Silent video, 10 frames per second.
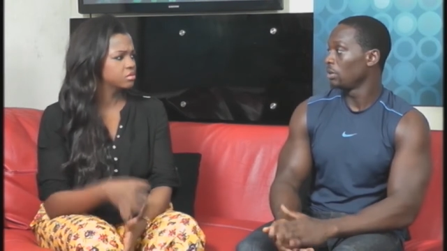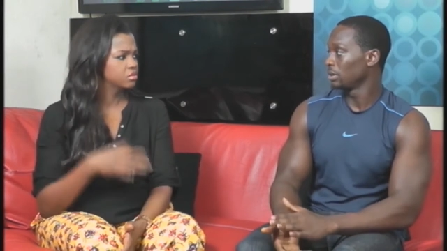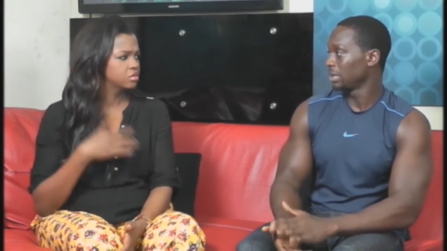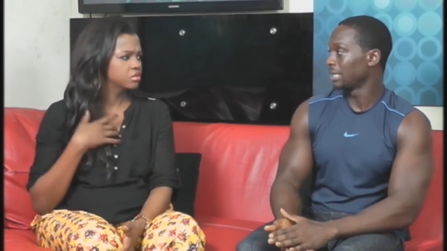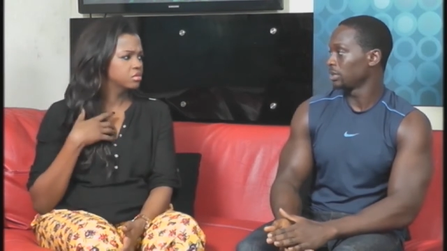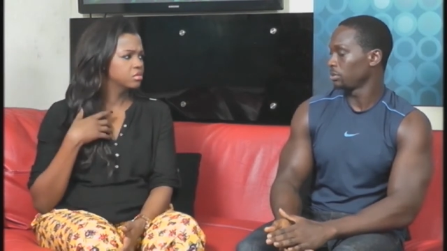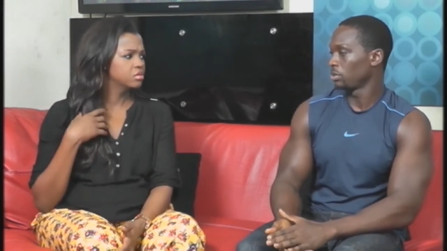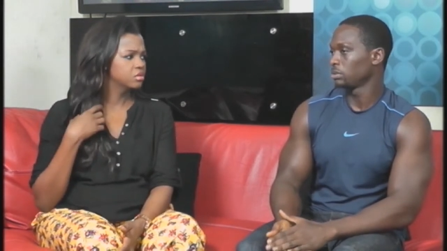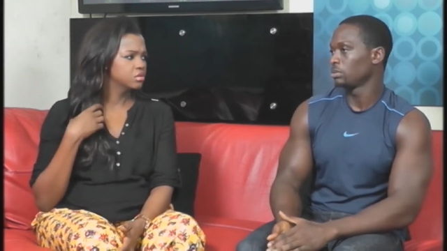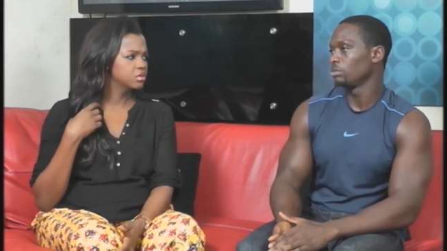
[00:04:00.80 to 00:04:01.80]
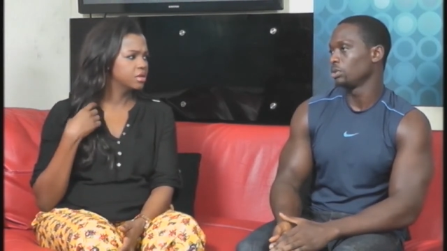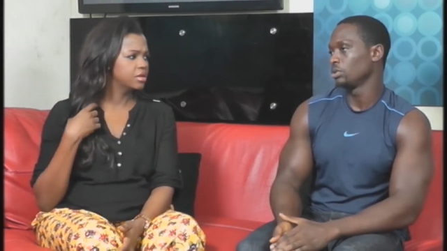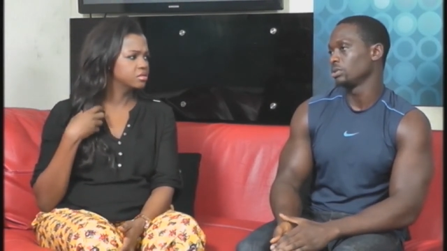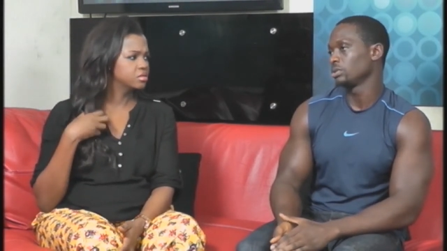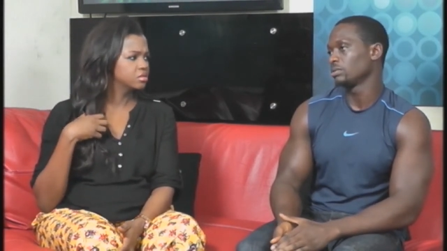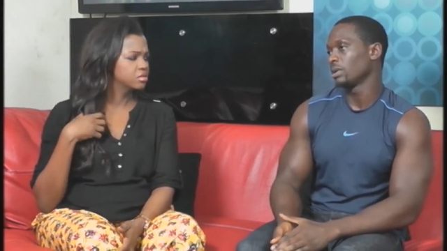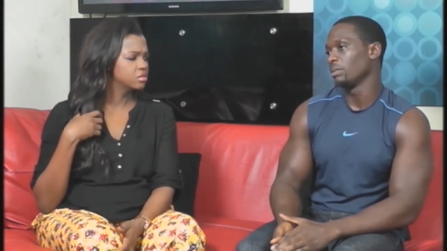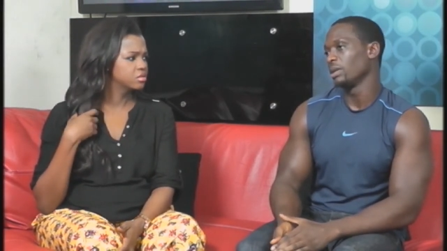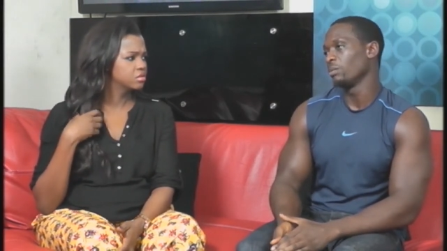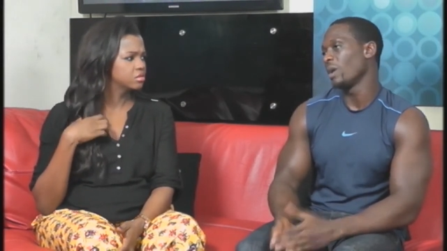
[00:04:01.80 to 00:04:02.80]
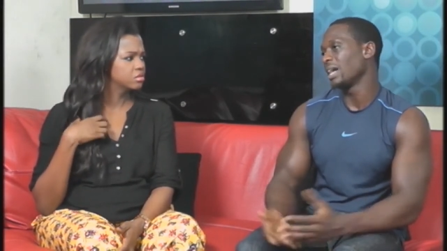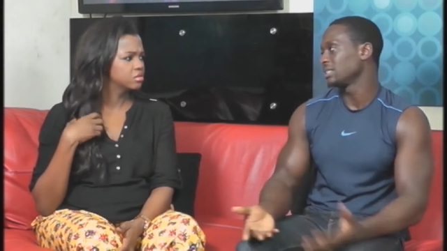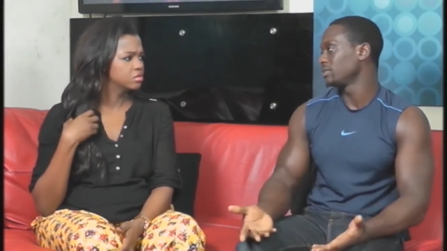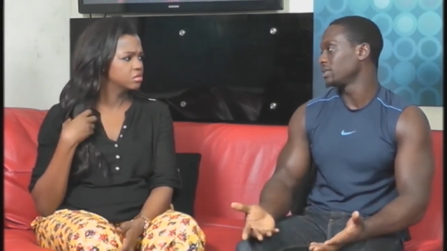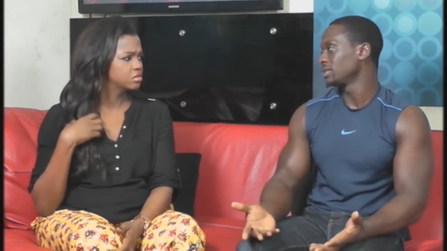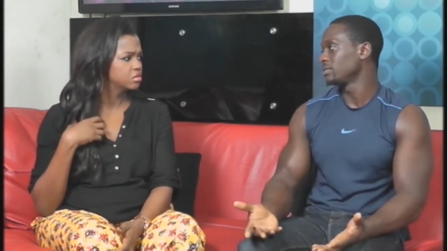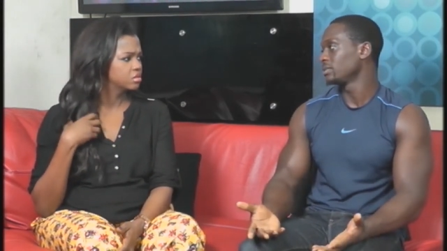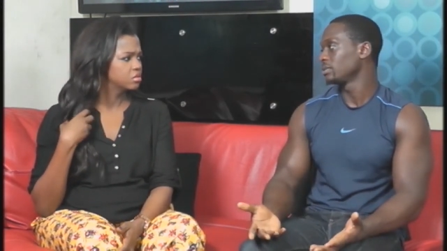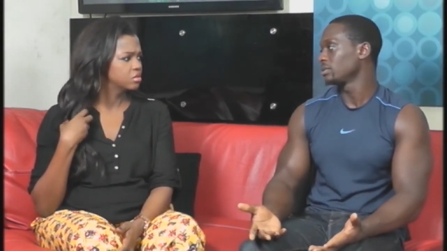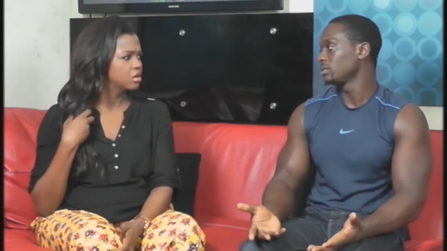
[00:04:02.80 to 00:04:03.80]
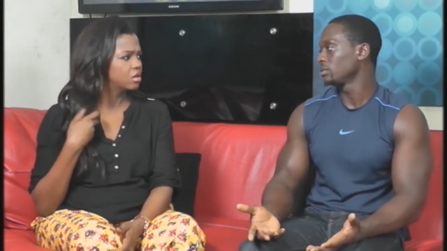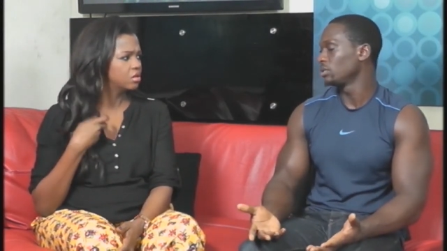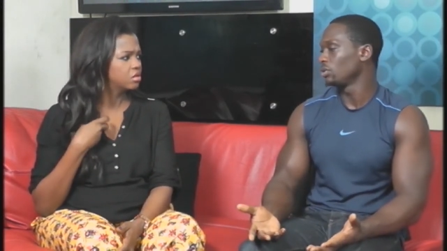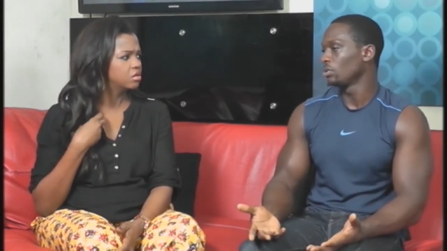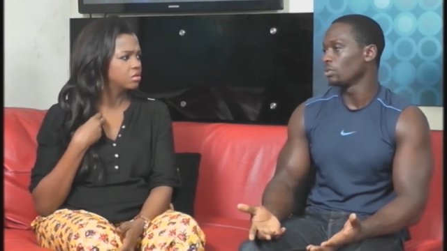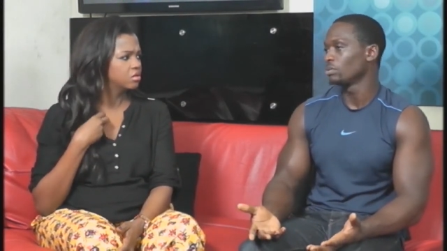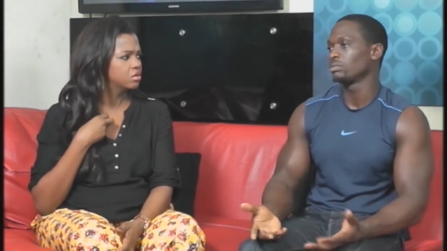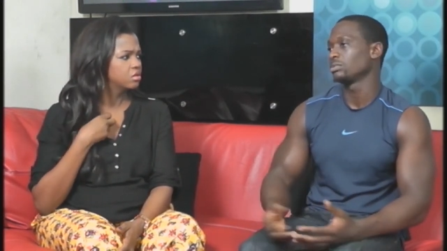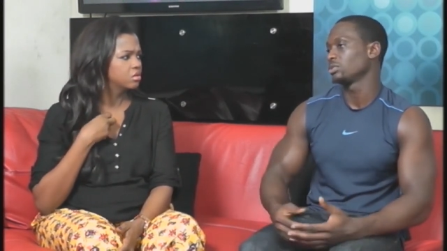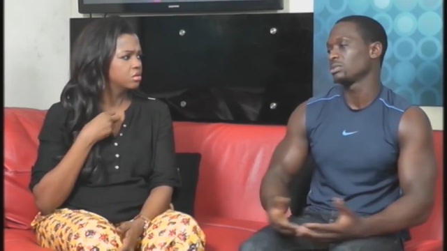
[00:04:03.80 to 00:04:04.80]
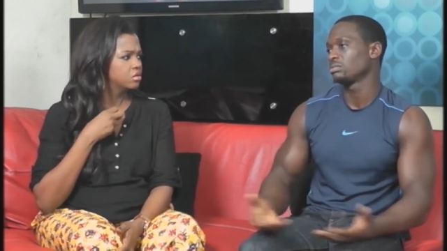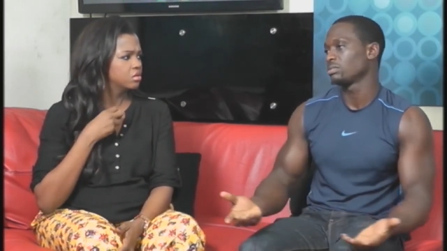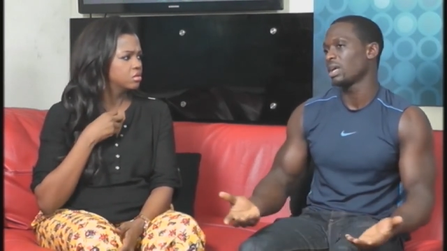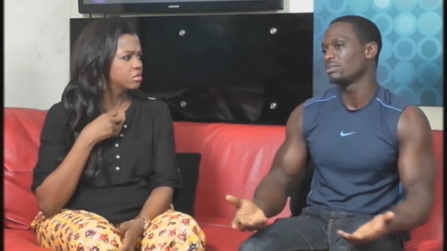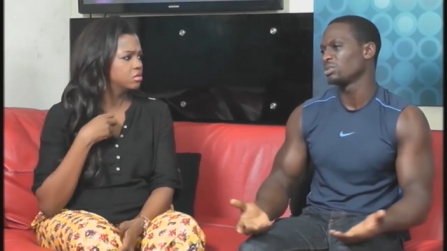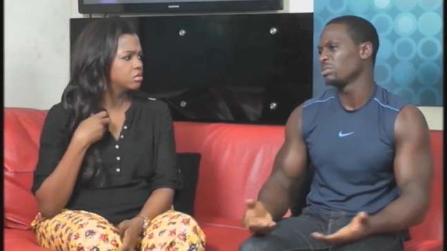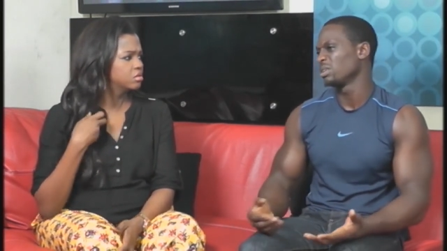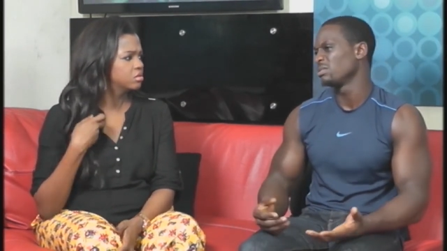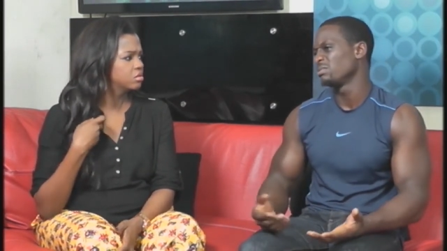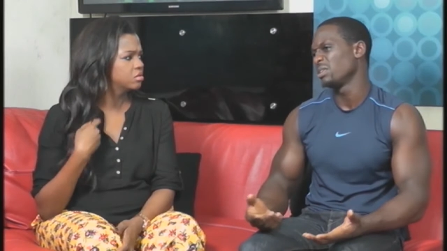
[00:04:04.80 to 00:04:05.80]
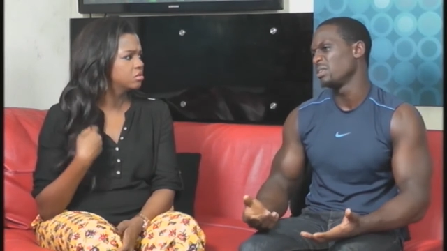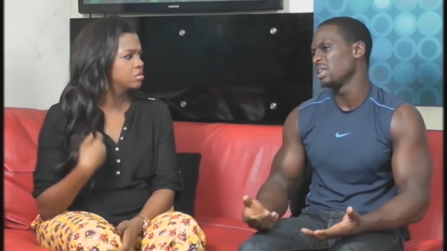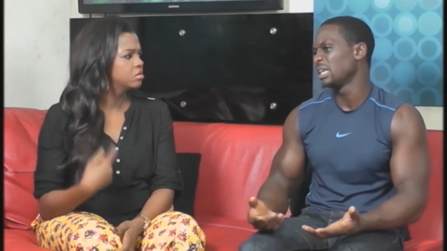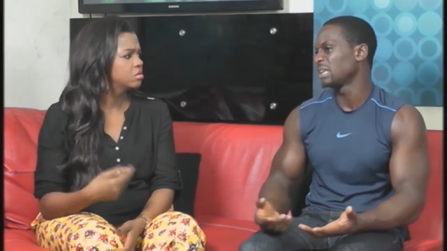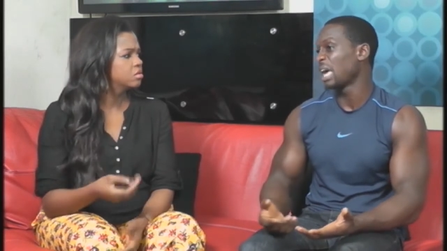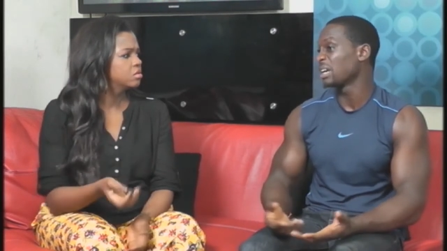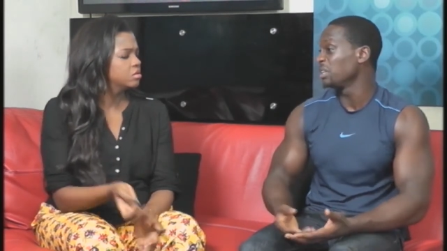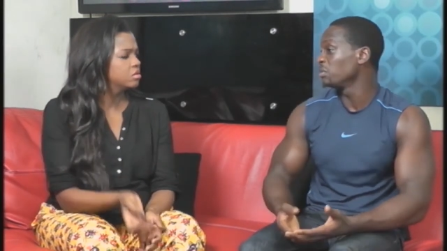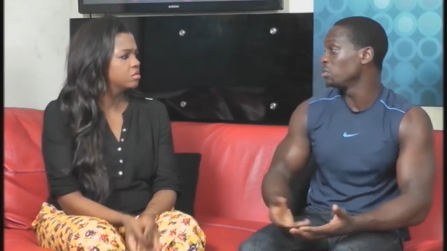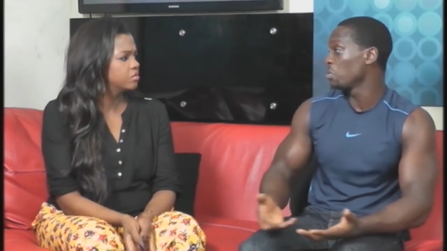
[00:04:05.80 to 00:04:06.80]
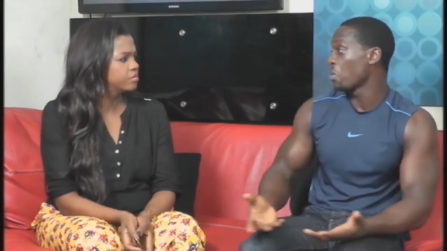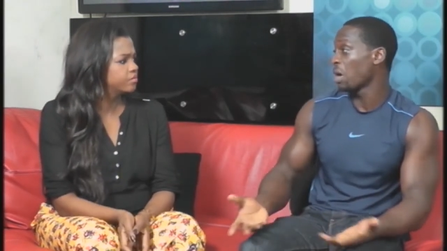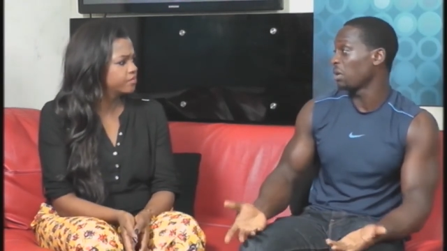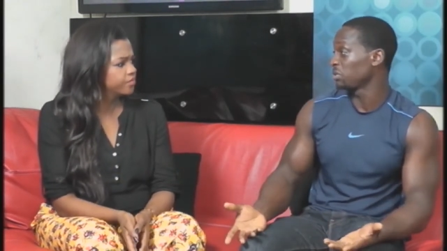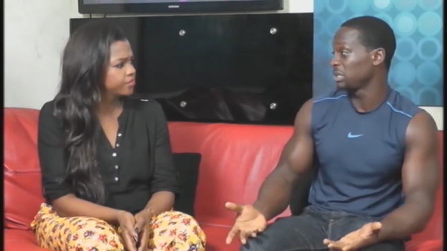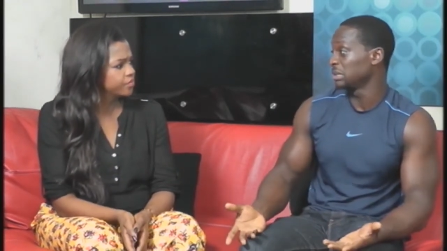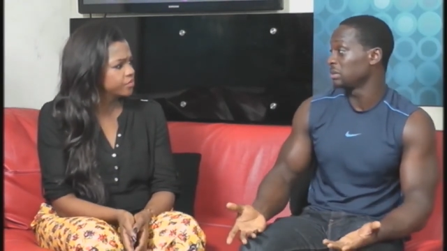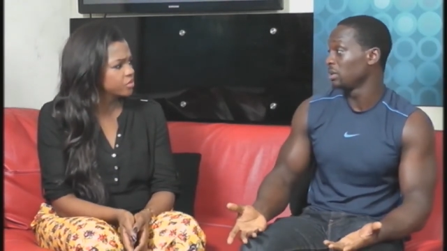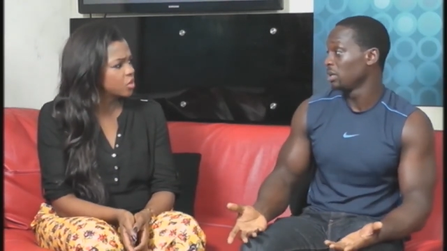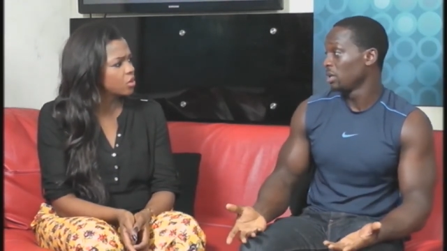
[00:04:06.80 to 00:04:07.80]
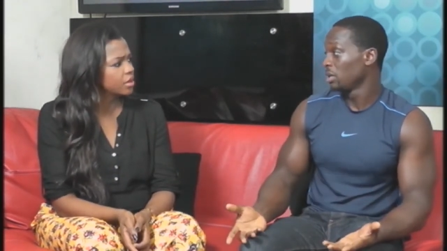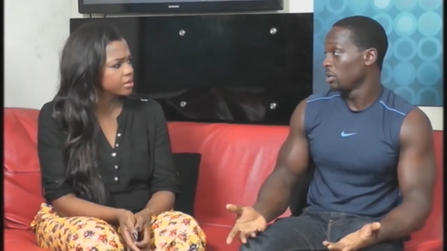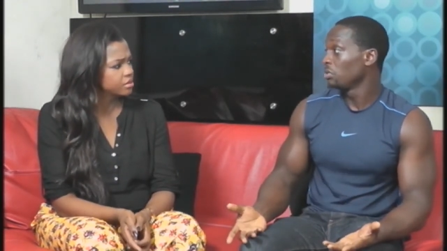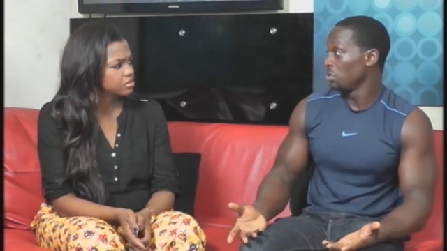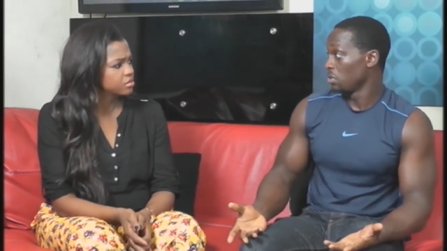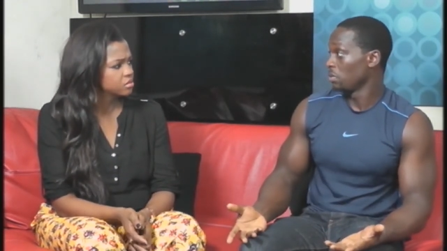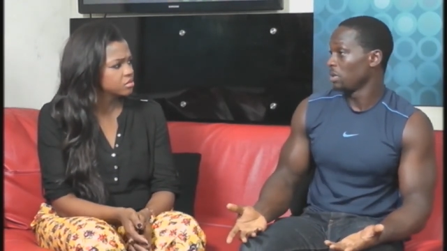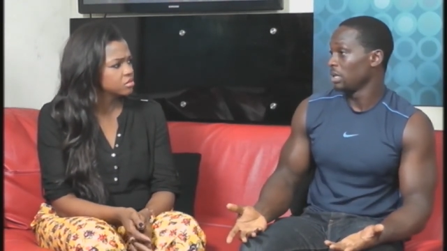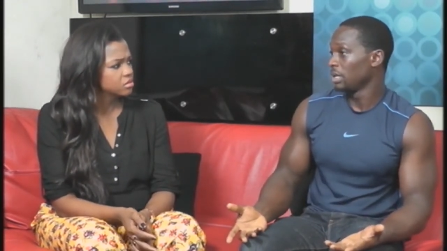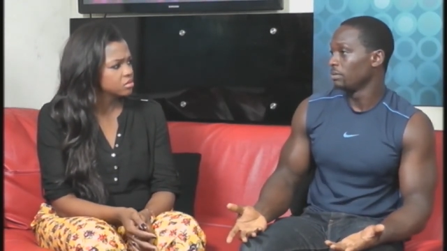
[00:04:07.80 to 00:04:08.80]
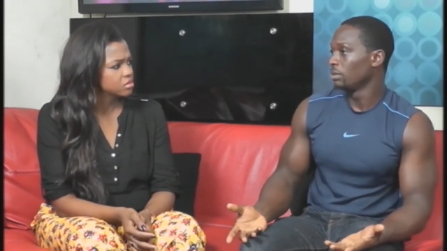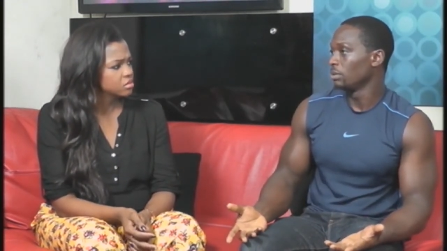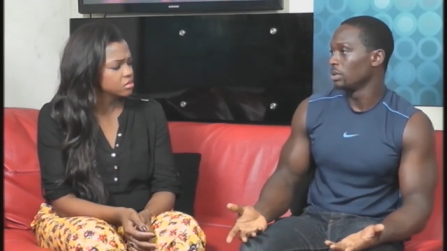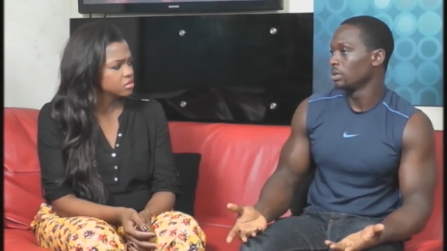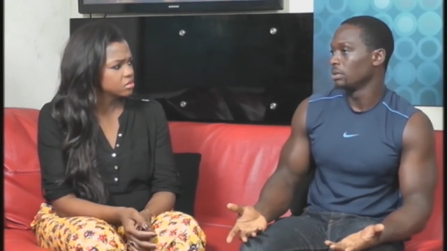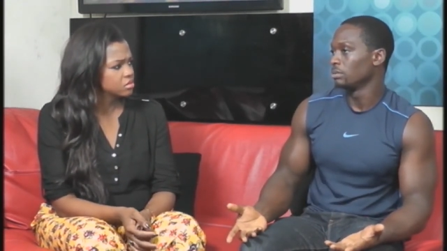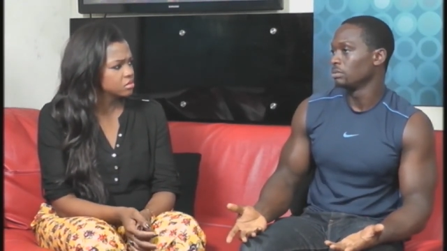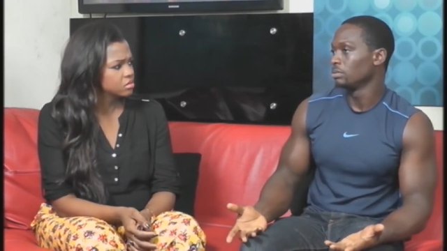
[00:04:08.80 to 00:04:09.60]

Speaker 1: You know, as light as possible because I mean I'm more active in the evening. Uh-huh. You know, just have something very light. I can even do cookout still. Okay. You know, in the evening with a. Uh,